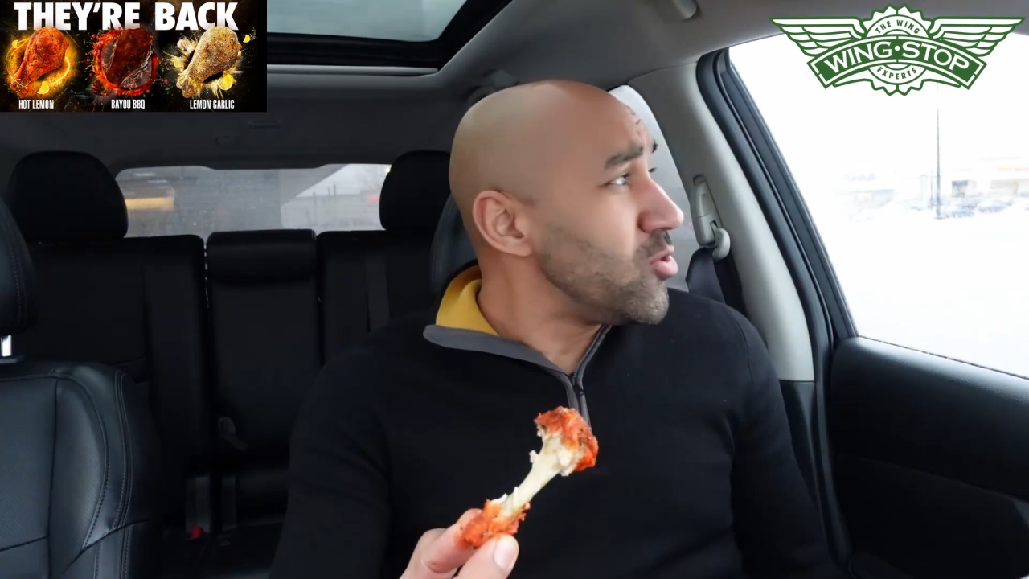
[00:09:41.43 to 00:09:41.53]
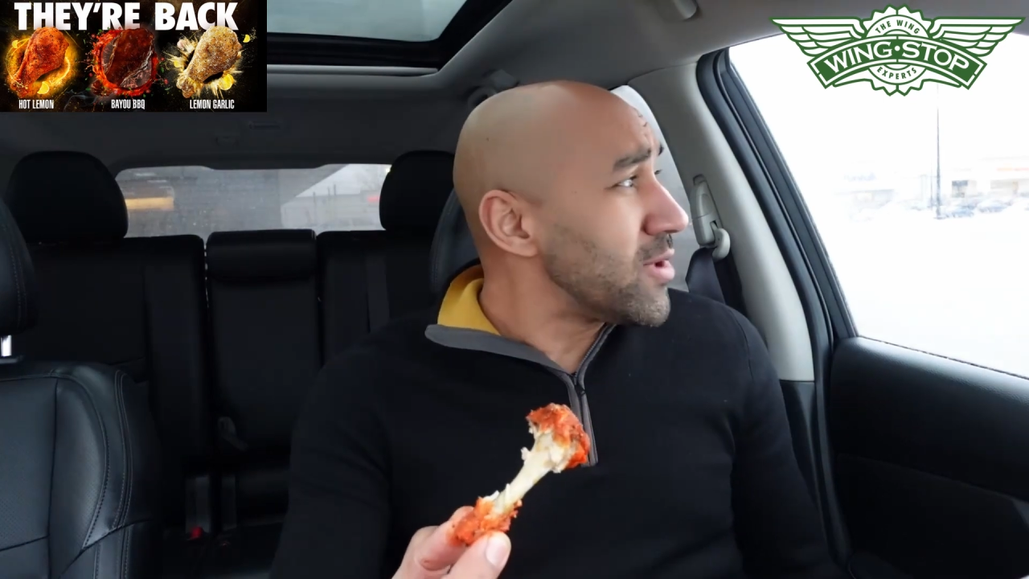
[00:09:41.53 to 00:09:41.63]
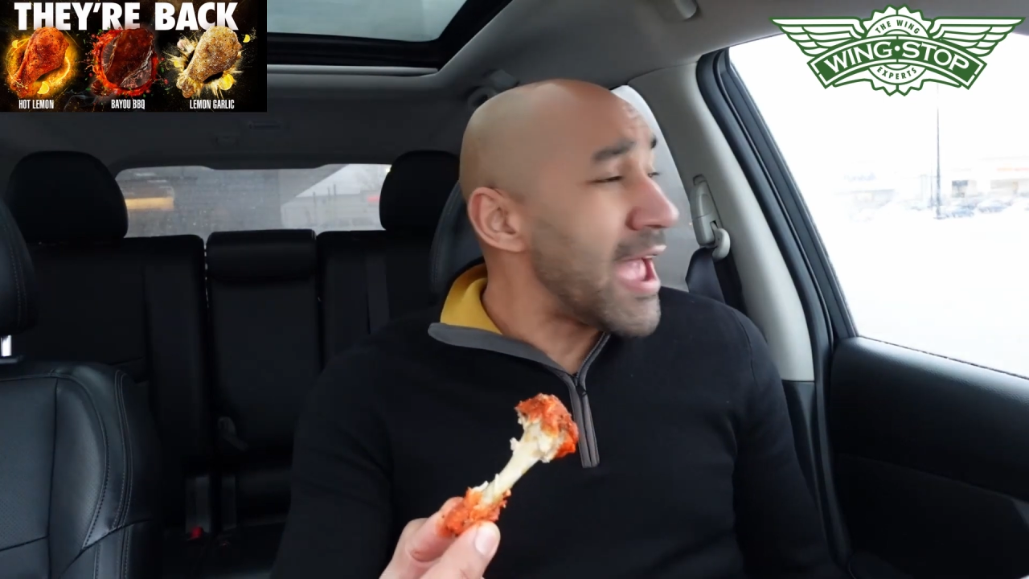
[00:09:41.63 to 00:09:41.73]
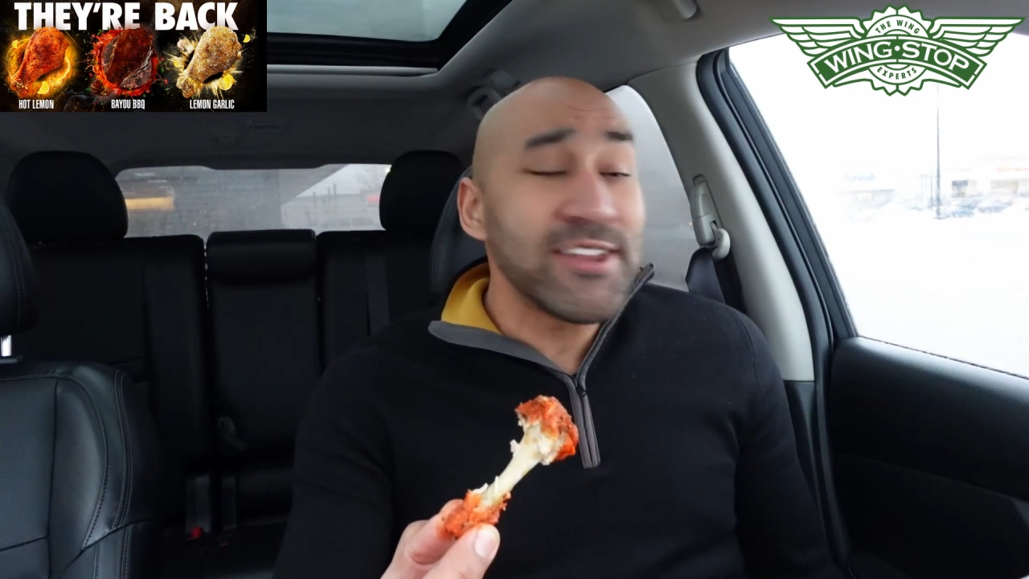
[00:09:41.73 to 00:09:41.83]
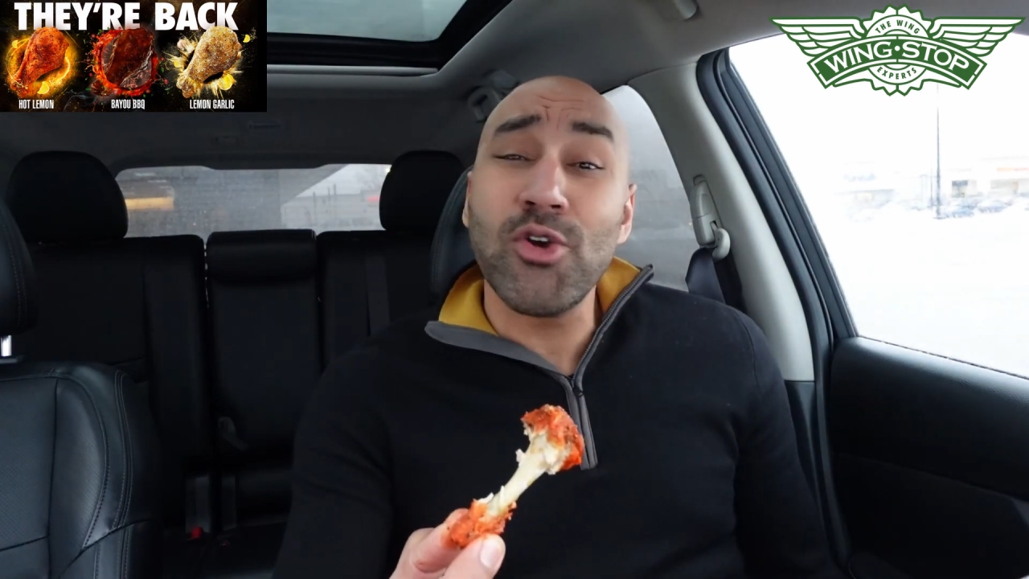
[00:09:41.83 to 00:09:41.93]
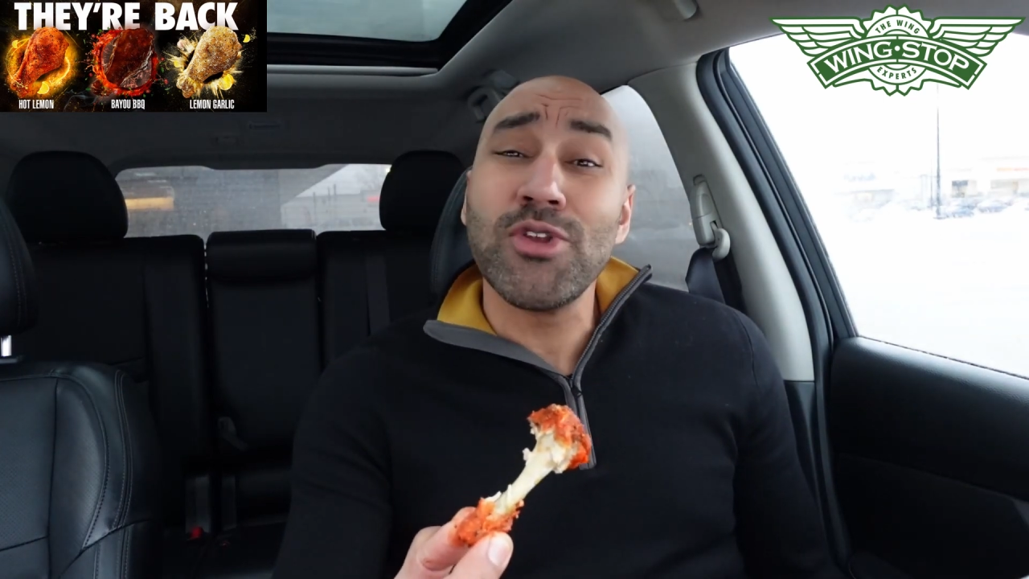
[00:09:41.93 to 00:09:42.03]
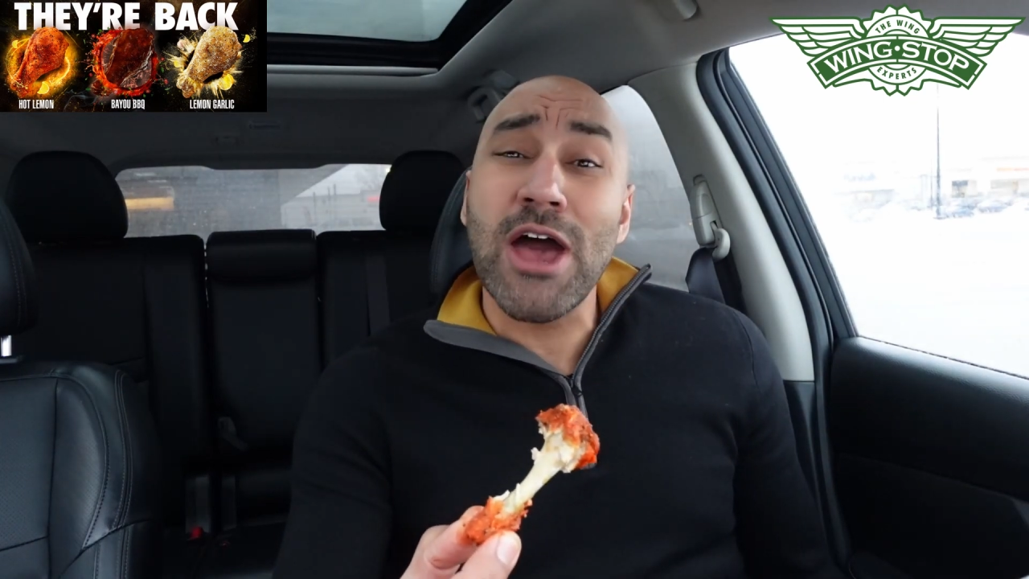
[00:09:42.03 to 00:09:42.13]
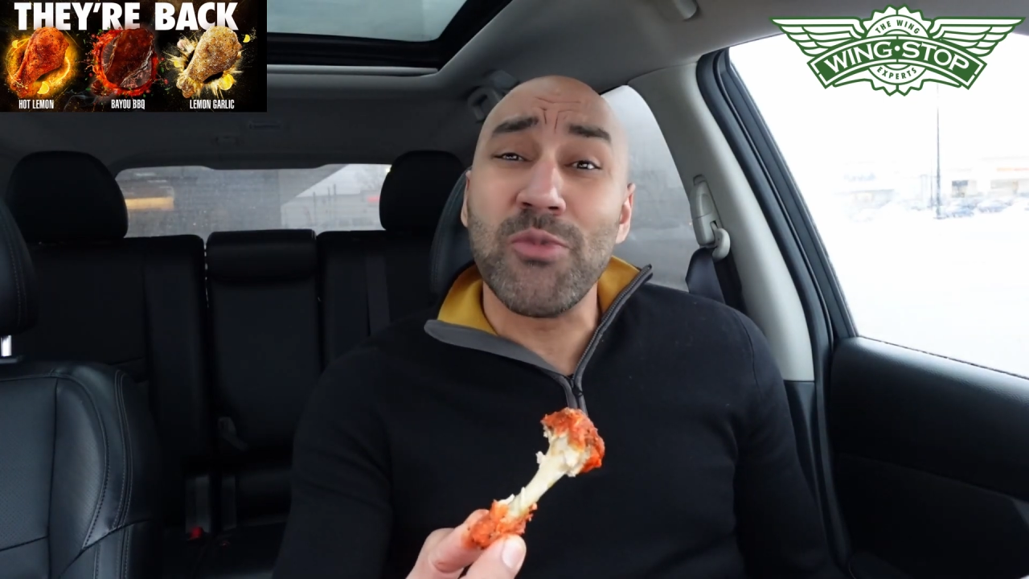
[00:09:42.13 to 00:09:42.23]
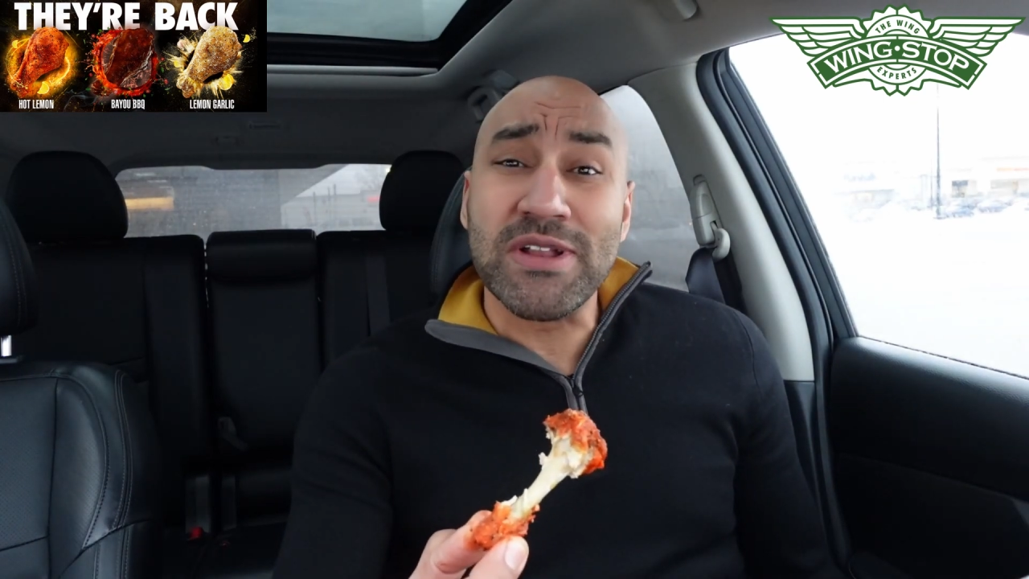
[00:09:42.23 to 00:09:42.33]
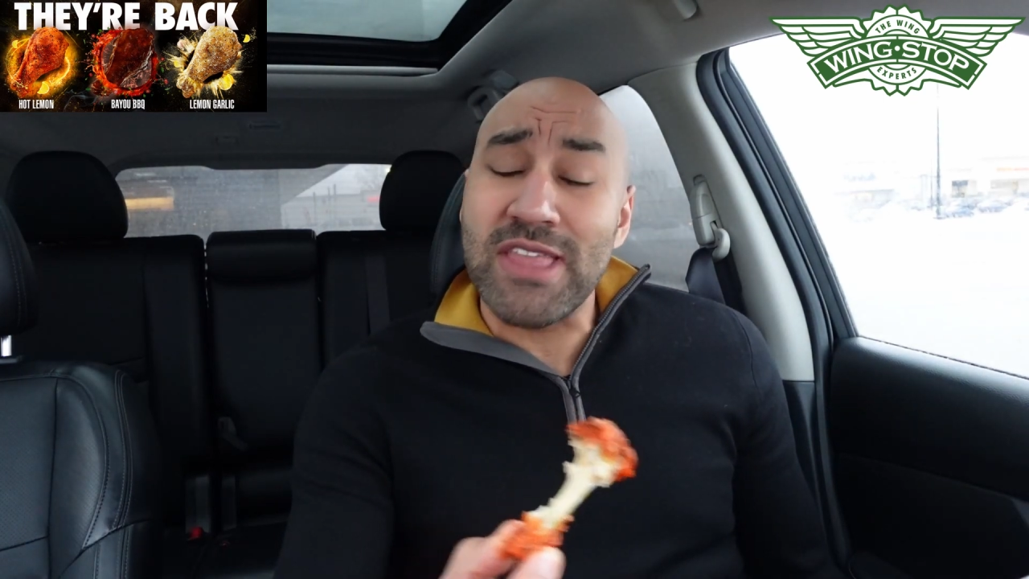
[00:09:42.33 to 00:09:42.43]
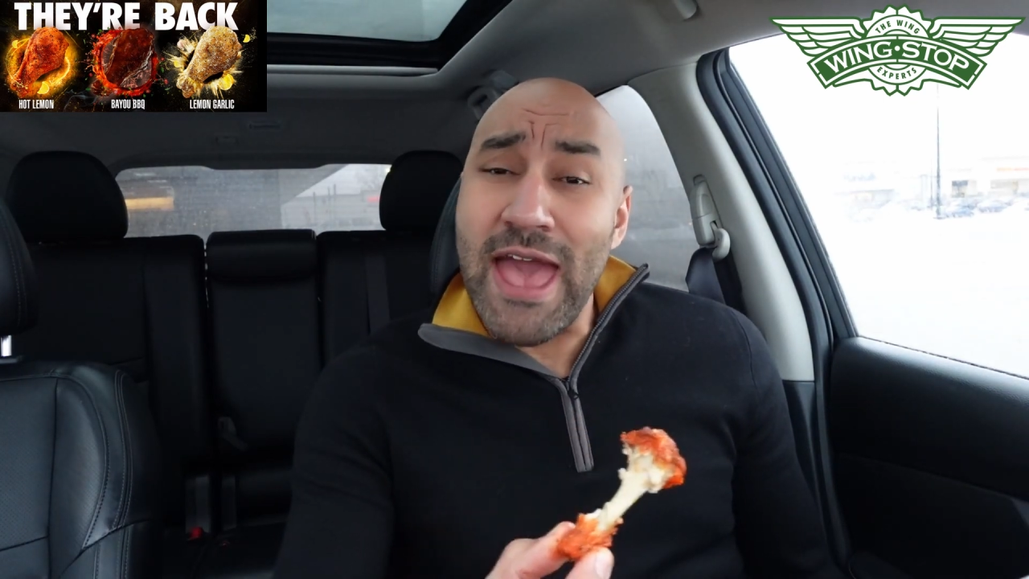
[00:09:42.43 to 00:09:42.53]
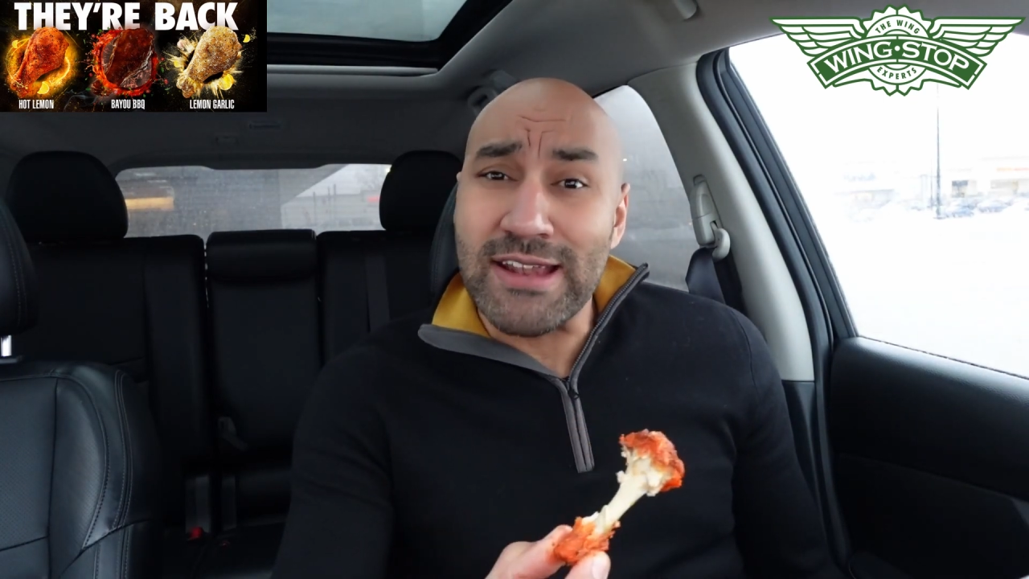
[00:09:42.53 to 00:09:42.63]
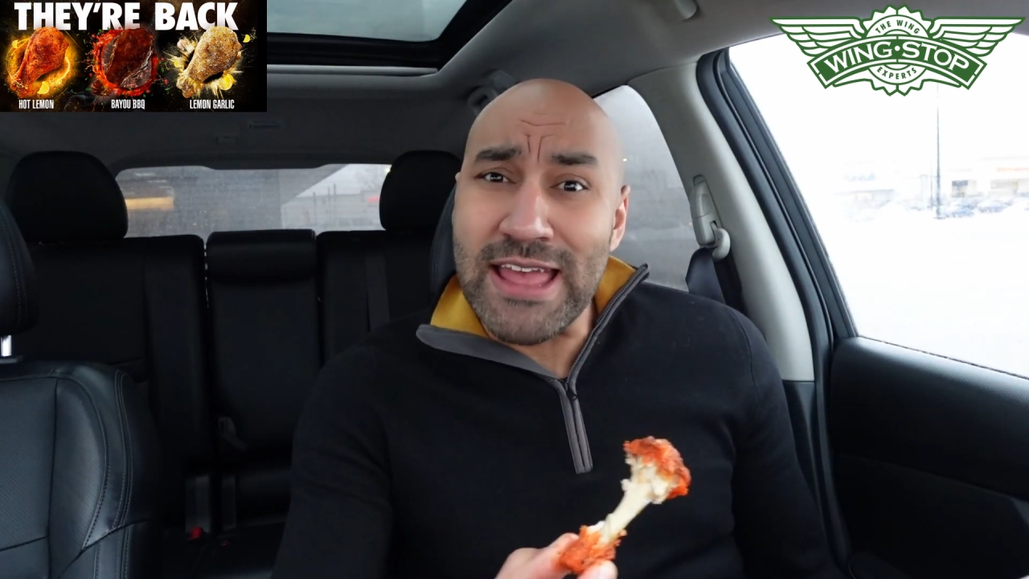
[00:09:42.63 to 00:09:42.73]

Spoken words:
You can't do nothing with that.